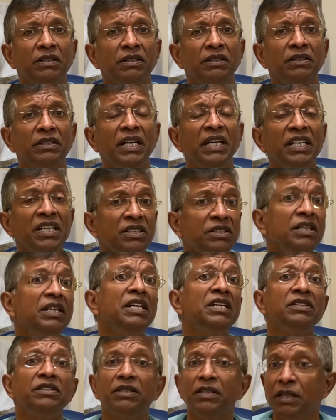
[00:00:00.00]
get it
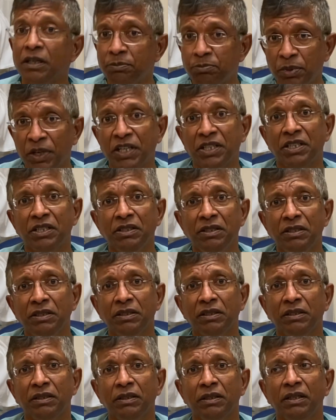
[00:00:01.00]
interpreted,
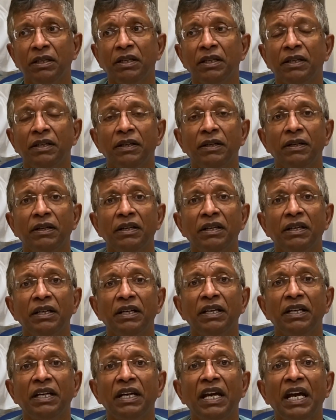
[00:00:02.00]

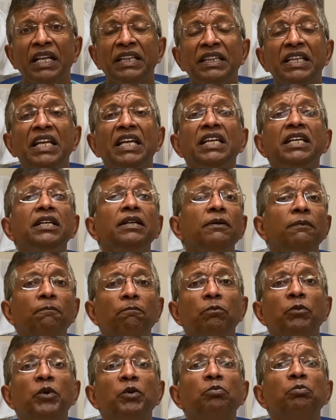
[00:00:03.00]
and then
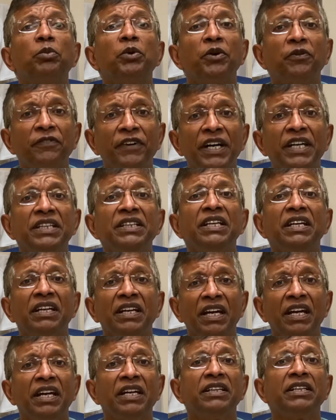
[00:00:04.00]
provide the
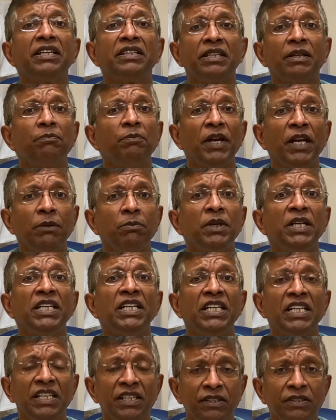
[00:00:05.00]
care that the baby
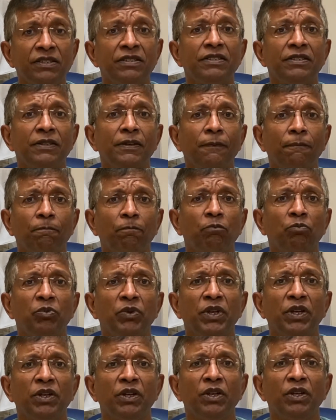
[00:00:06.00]
needs.
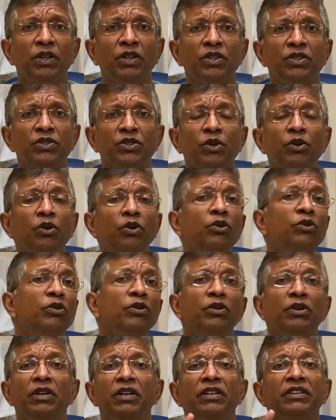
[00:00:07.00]
So
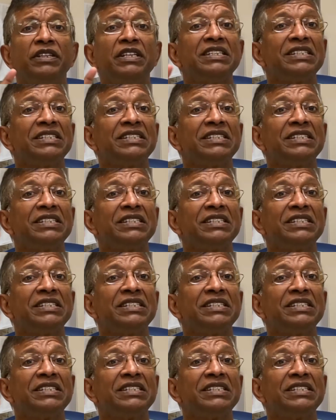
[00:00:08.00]
the